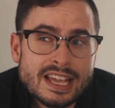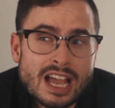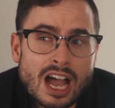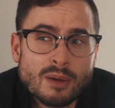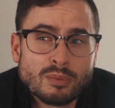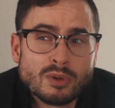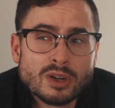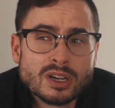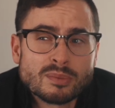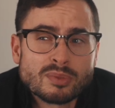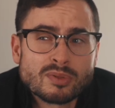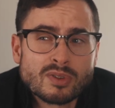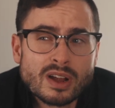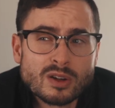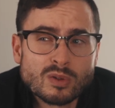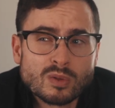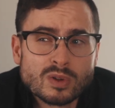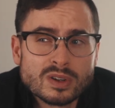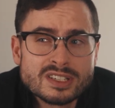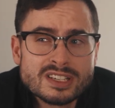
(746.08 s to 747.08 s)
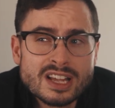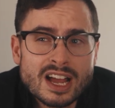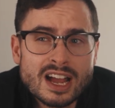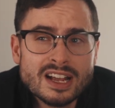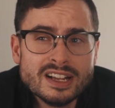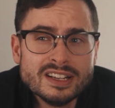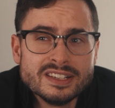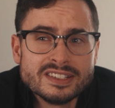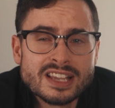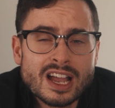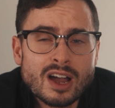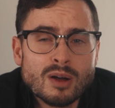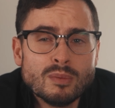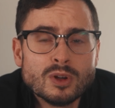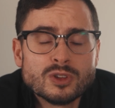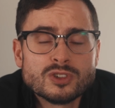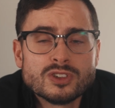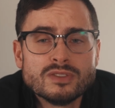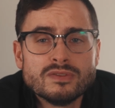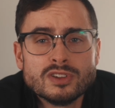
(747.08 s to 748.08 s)
I'm going to prioritize how
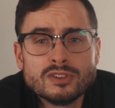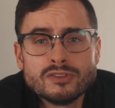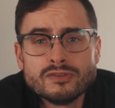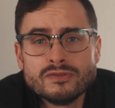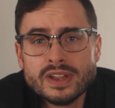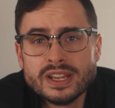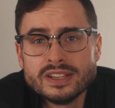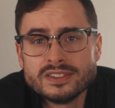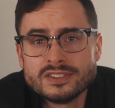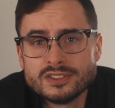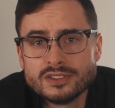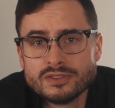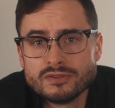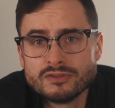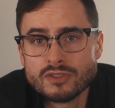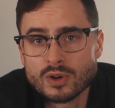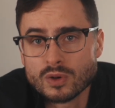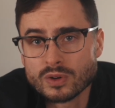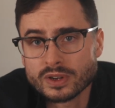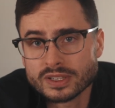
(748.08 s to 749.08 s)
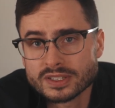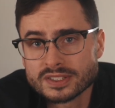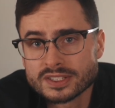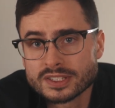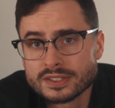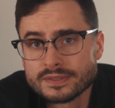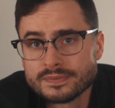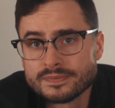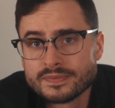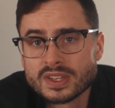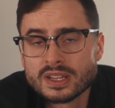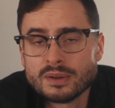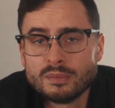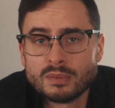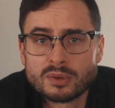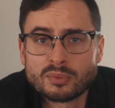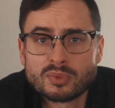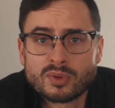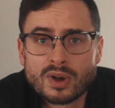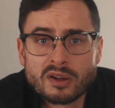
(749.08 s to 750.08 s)
much of their face is in focus. I'm
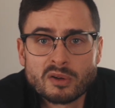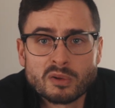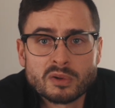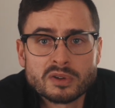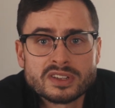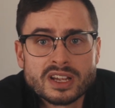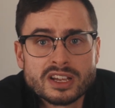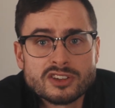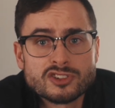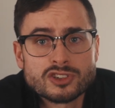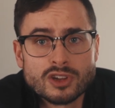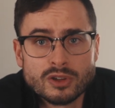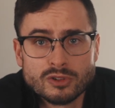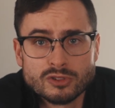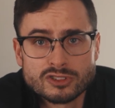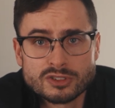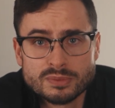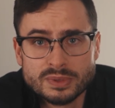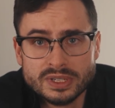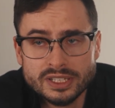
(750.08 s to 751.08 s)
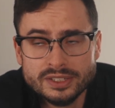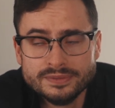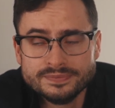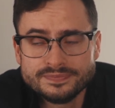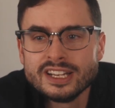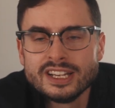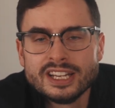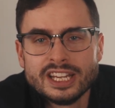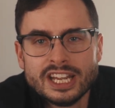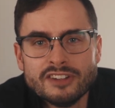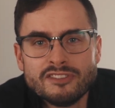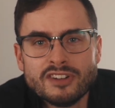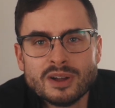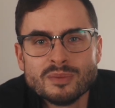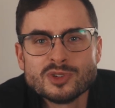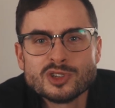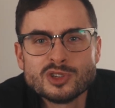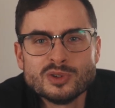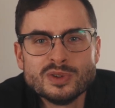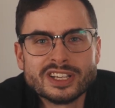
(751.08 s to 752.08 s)
going to prioritize shutter speed. If
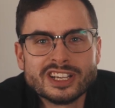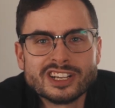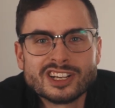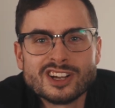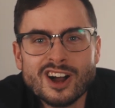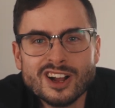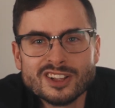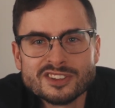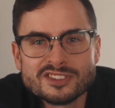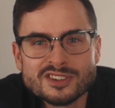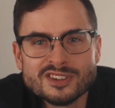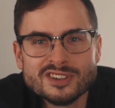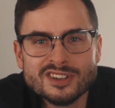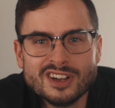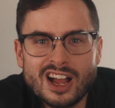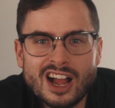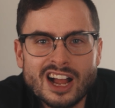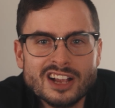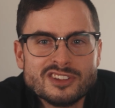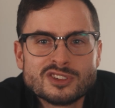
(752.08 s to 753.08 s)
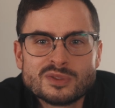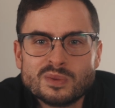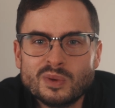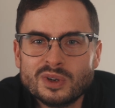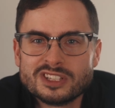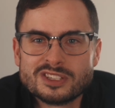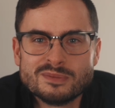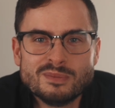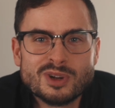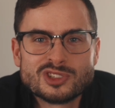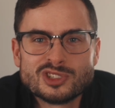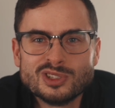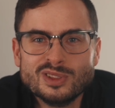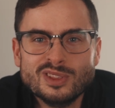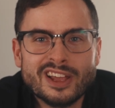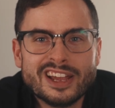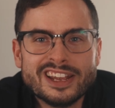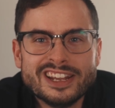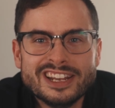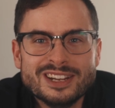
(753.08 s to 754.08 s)
I'm shooting a concert, I just want as much
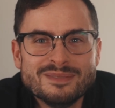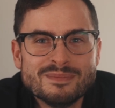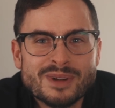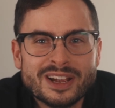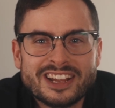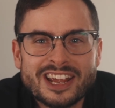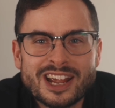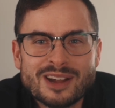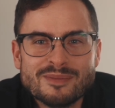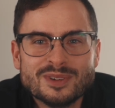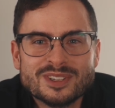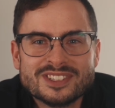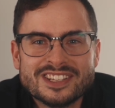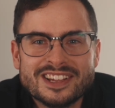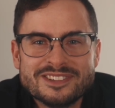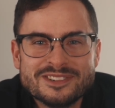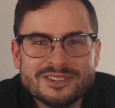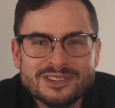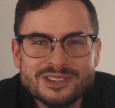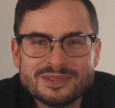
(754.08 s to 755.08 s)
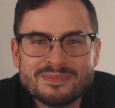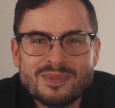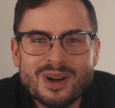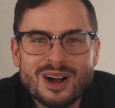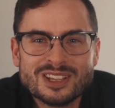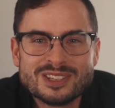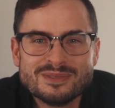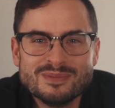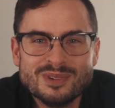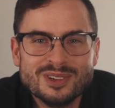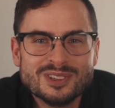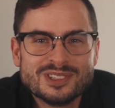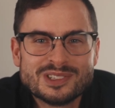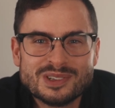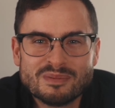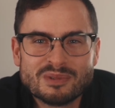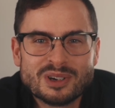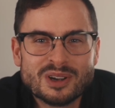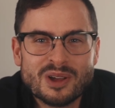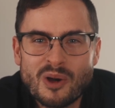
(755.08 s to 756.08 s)
light in my camera sensor as possible.
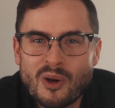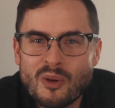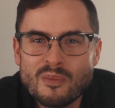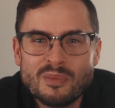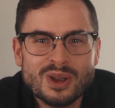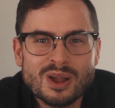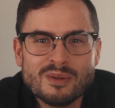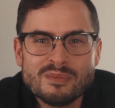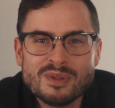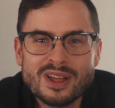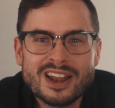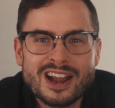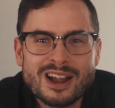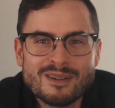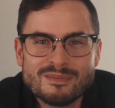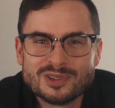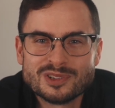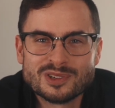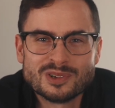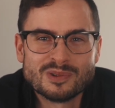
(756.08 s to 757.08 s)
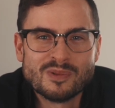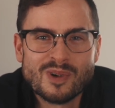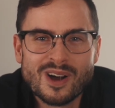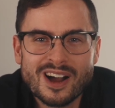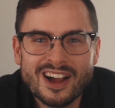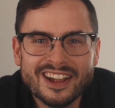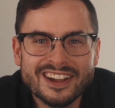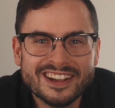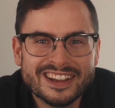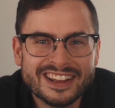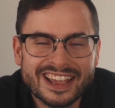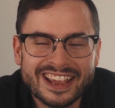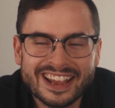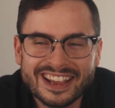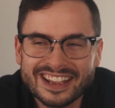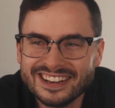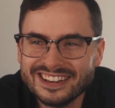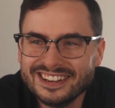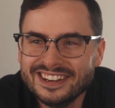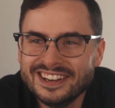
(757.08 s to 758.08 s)
So I'm going to open up that aperture wide
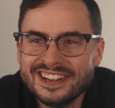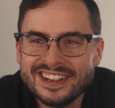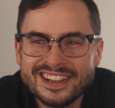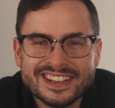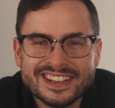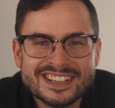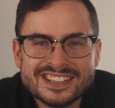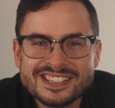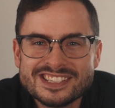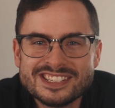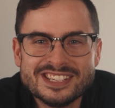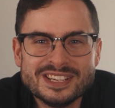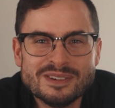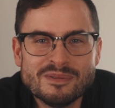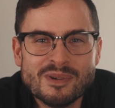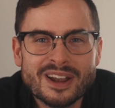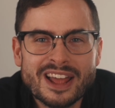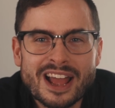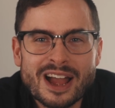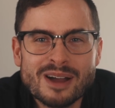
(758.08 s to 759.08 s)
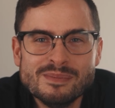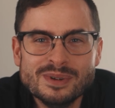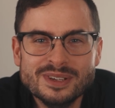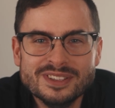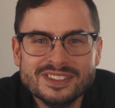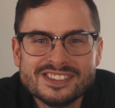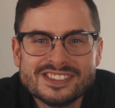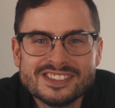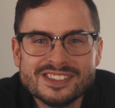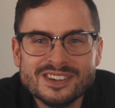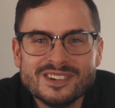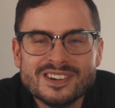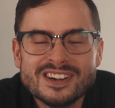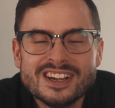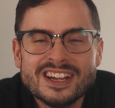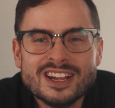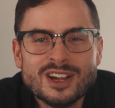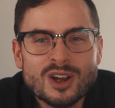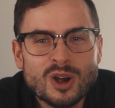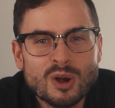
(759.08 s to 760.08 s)
and see what happens. So
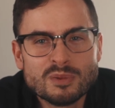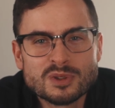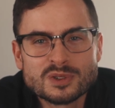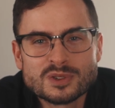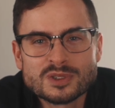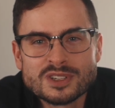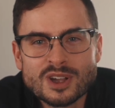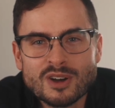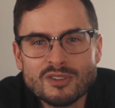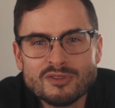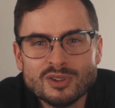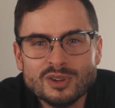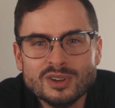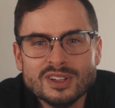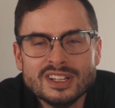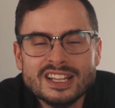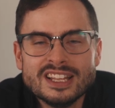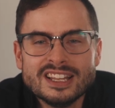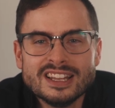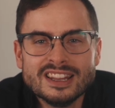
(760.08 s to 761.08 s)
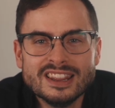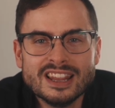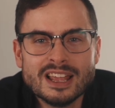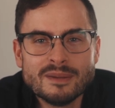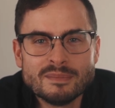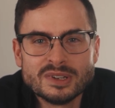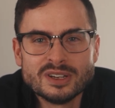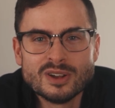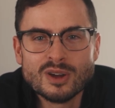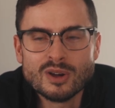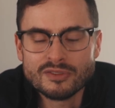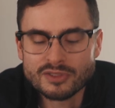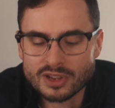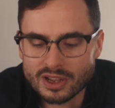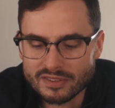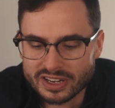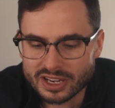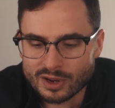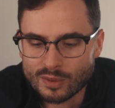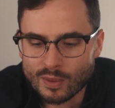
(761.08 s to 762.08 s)
hope this is helpful. Let me know if you
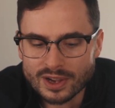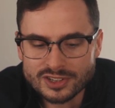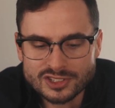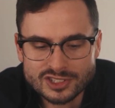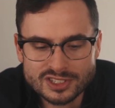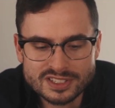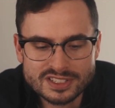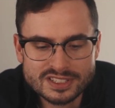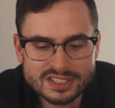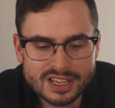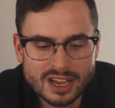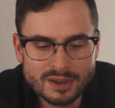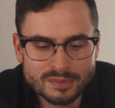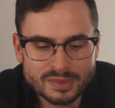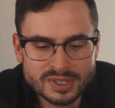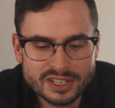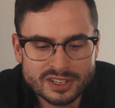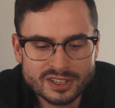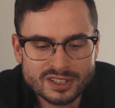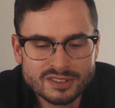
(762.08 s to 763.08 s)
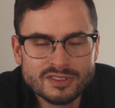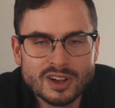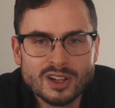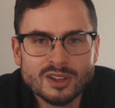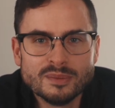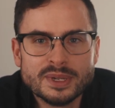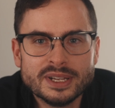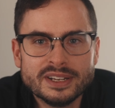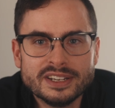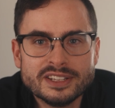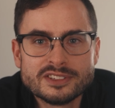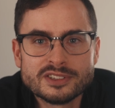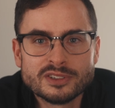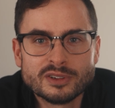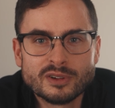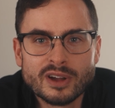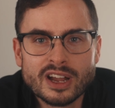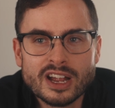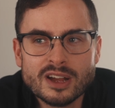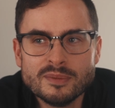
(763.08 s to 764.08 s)
have any questions. I'm here. Follow me on
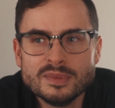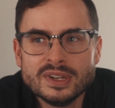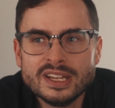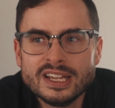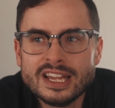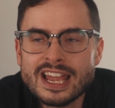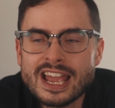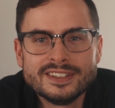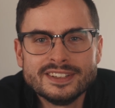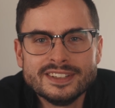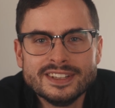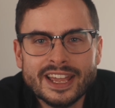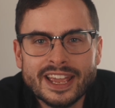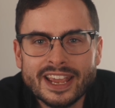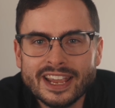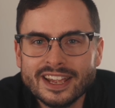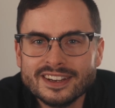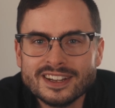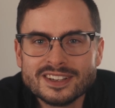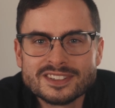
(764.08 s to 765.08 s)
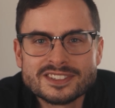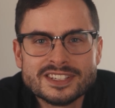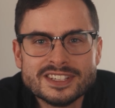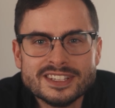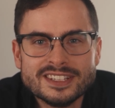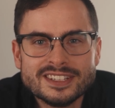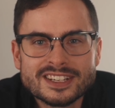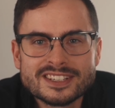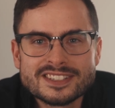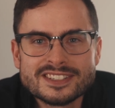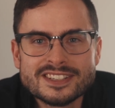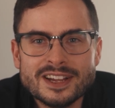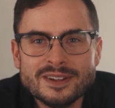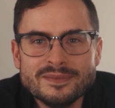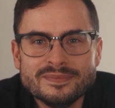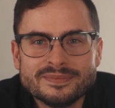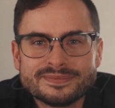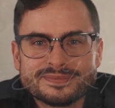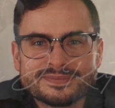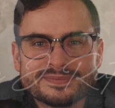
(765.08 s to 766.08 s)
Instagram, and I'll see you next
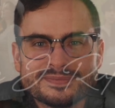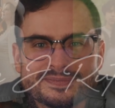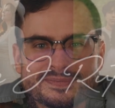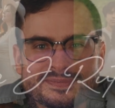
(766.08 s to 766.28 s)
time.